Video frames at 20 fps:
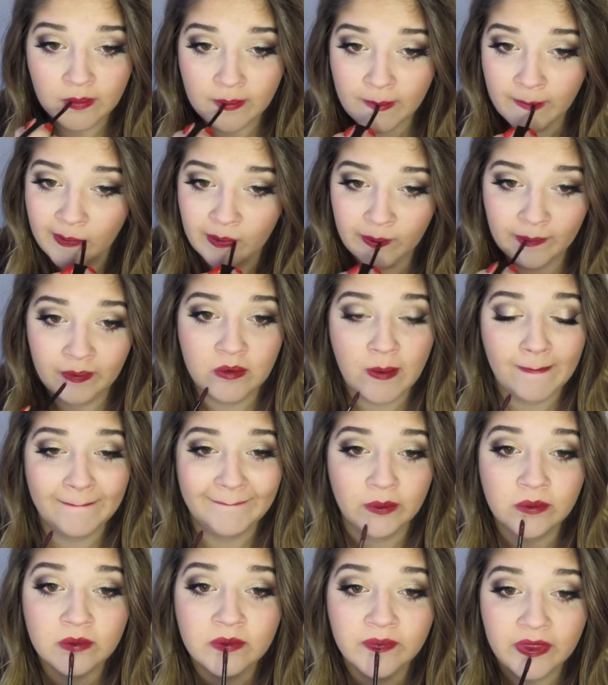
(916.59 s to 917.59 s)
so that
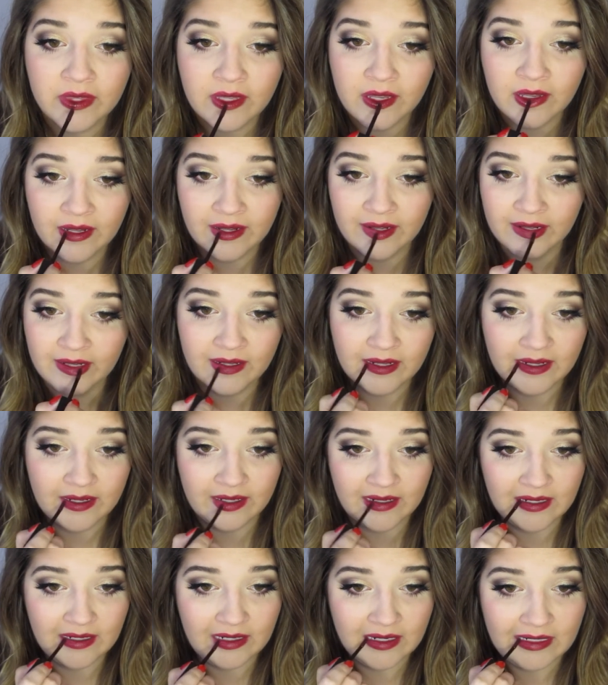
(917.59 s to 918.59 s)
is why I
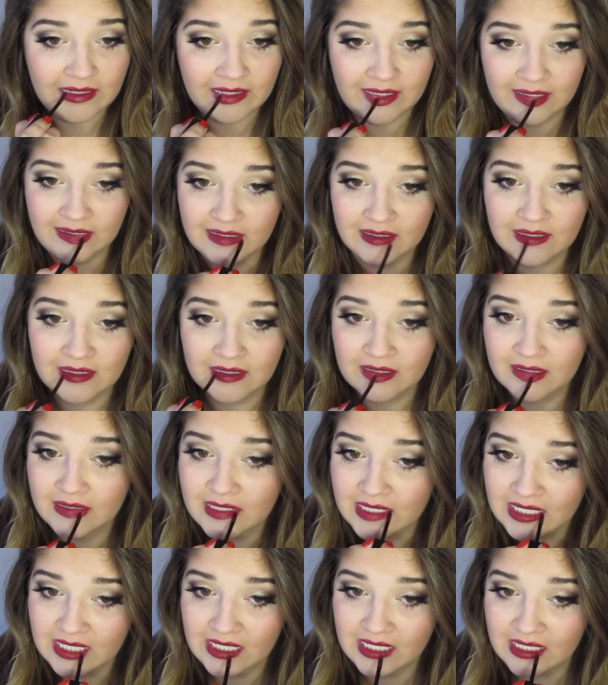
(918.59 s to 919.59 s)
applied a base coat
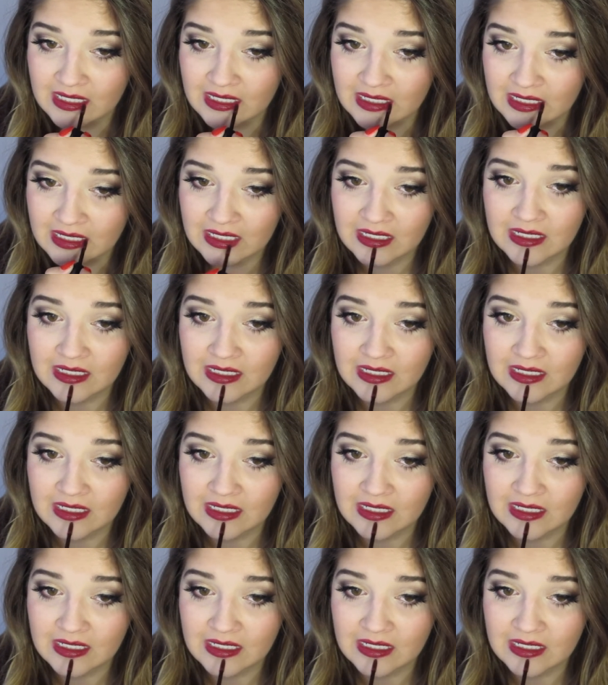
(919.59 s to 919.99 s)
under it